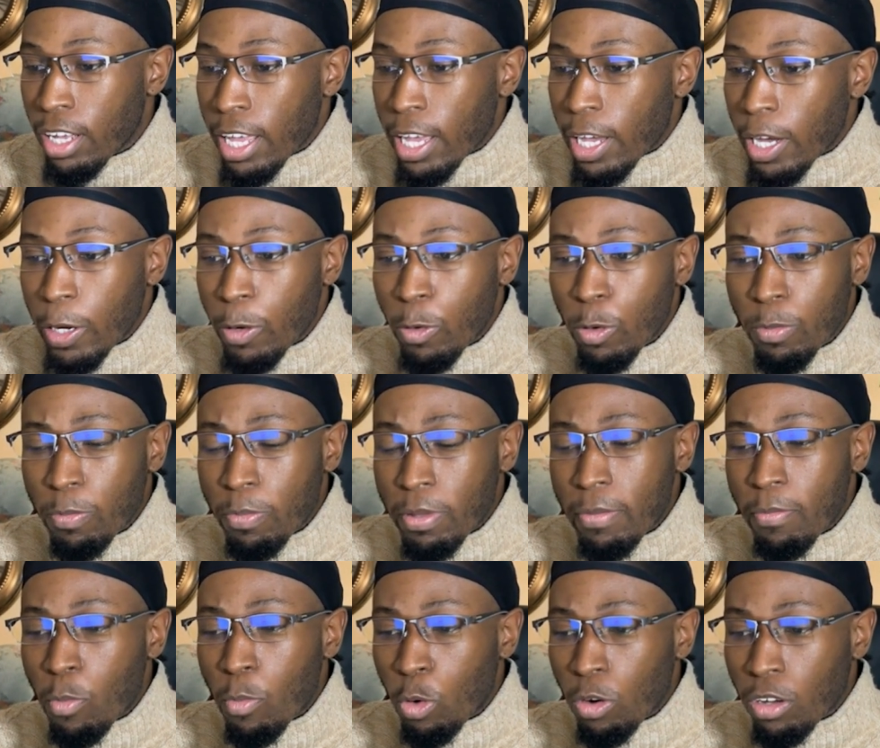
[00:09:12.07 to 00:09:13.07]
It would be
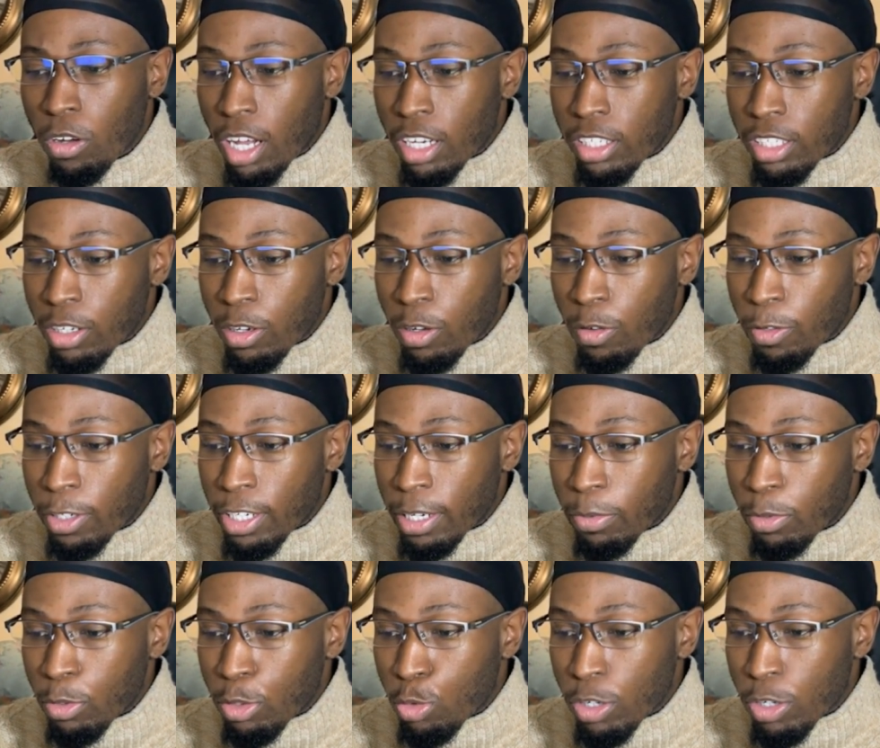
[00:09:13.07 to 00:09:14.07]
more logical for them
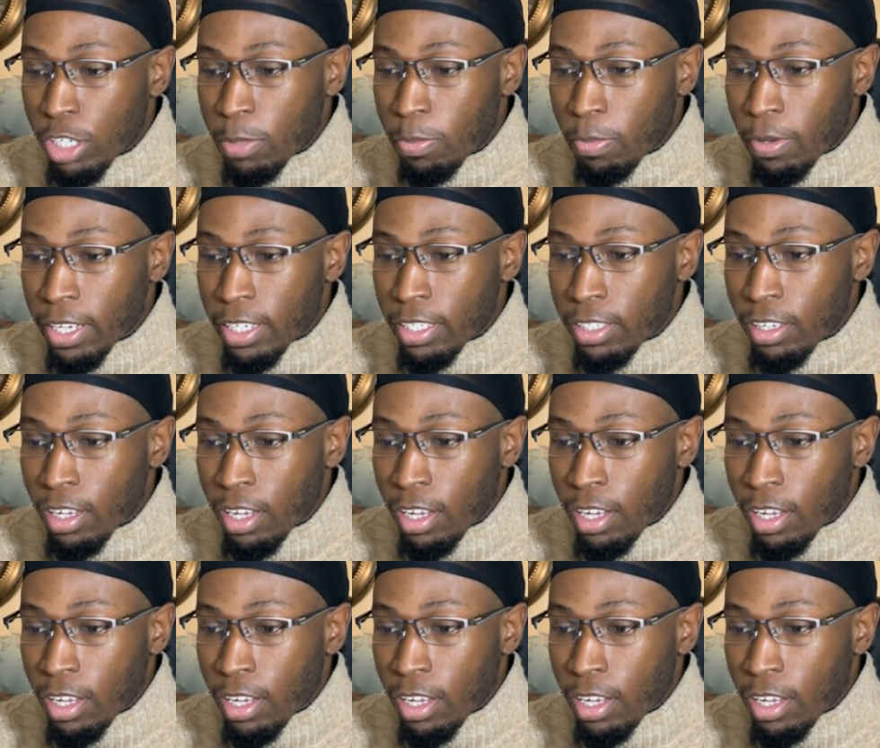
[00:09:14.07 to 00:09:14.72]
to switch place